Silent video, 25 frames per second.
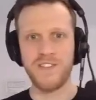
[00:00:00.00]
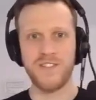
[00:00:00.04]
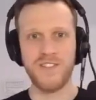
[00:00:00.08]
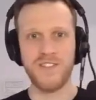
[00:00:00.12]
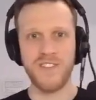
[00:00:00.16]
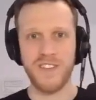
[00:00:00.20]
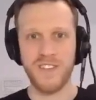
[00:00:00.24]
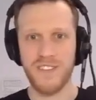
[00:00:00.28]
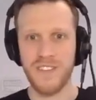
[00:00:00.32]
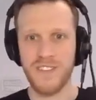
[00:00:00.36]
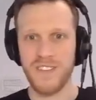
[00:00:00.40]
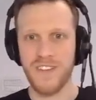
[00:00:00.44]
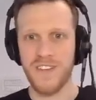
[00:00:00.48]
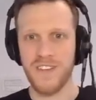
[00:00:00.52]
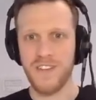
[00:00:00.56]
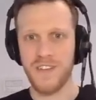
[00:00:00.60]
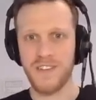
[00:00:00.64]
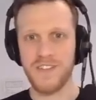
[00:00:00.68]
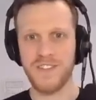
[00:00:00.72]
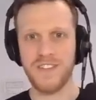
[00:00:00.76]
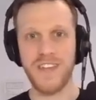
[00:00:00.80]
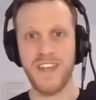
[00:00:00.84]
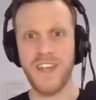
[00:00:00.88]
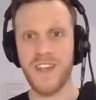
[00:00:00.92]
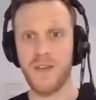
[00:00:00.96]
just
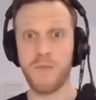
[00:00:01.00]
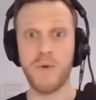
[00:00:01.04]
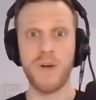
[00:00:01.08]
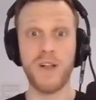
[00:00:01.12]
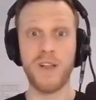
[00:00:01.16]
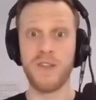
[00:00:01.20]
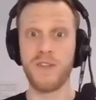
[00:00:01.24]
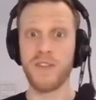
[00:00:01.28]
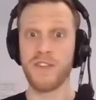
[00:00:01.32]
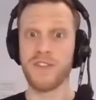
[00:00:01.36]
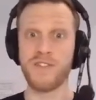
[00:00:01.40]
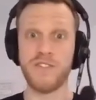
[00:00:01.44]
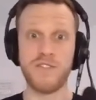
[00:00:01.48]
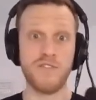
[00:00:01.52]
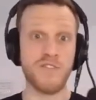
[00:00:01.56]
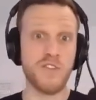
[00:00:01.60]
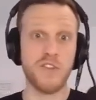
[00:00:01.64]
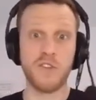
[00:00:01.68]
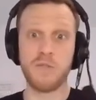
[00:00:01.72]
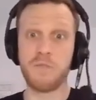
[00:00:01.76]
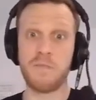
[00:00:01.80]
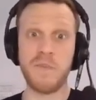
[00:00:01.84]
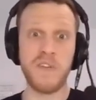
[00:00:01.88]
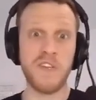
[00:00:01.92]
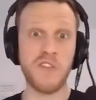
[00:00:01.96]
saying, well, this
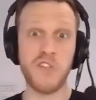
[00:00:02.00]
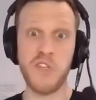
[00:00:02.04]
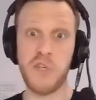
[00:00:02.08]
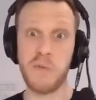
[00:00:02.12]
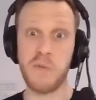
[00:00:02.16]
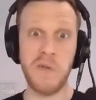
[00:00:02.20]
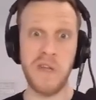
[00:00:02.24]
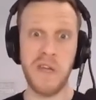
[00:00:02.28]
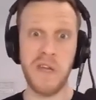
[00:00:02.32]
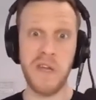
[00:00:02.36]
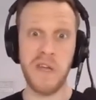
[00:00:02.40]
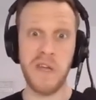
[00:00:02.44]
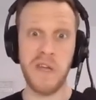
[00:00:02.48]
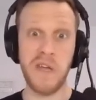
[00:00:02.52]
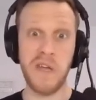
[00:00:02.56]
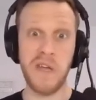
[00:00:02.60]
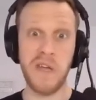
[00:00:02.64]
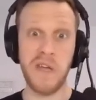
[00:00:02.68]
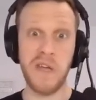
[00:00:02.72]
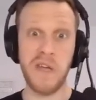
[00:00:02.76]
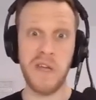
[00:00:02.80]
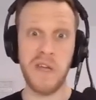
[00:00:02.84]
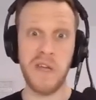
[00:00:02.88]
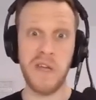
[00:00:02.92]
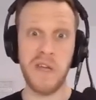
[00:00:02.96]
should be GPL
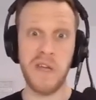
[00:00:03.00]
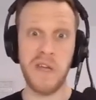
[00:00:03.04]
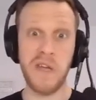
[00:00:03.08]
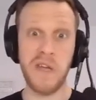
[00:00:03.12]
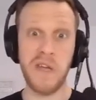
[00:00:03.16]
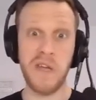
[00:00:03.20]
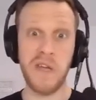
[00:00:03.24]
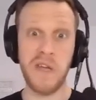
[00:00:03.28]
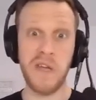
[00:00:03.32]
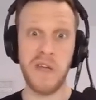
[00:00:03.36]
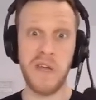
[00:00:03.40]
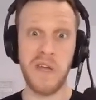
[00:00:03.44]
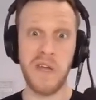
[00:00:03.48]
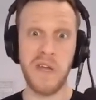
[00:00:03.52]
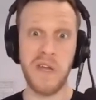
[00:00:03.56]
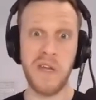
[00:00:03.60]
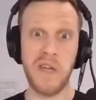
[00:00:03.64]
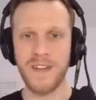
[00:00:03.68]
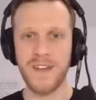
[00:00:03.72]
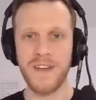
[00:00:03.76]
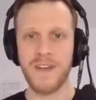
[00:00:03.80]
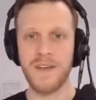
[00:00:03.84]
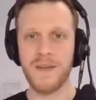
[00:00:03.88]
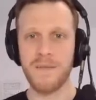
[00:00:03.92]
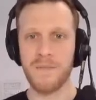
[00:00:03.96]
3.0 or later,
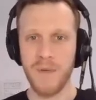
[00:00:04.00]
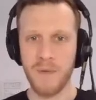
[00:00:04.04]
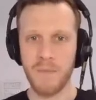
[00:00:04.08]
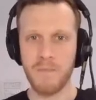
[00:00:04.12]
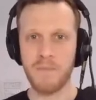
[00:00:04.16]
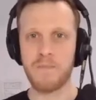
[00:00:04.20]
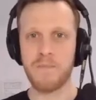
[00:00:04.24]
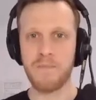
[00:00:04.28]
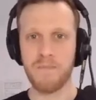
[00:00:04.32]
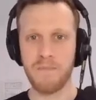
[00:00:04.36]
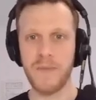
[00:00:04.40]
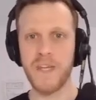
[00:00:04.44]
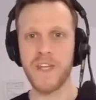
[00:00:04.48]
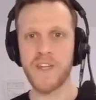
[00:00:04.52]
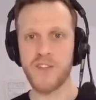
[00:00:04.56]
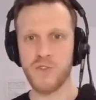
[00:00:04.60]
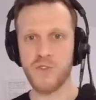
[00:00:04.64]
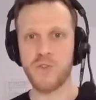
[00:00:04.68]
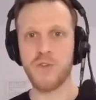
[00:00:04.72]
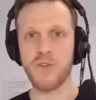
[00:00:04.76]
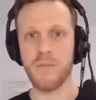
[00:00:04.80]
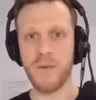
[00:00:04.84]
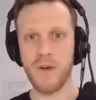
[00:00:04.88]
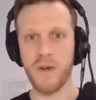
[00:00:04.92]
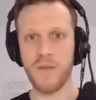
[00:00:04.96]
but be
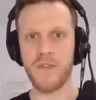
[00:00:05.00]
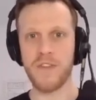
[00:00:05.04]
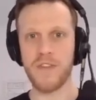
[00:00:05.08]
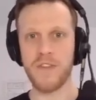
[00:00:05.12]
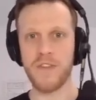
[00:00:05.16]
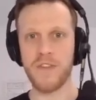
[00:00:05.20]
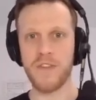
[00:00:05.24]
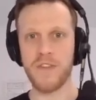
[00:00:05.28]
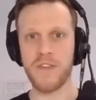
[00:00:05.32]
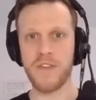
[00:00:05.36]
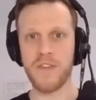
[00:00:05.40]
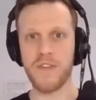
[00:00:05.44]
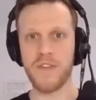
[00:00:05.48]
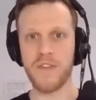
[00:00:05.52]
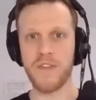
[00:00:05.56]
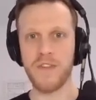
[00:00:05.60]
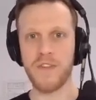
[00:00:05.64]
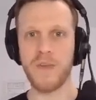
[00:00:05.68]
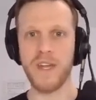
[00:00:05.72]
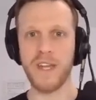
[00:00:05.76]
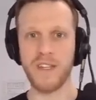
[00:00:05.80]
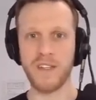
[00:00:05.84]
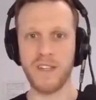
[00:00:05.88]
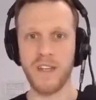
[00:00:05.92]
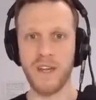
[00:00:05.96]
sure about this so you don't
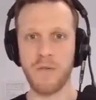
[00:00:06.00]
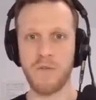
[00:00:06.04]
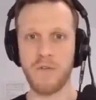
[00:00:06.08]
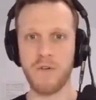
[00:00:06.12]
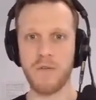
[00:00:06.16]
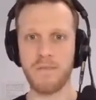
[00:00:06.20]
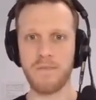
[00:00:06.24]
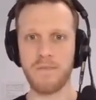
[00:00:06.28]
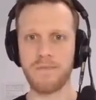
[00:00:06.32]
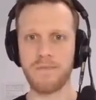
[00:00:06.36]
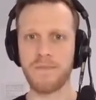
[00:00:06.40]
make an error.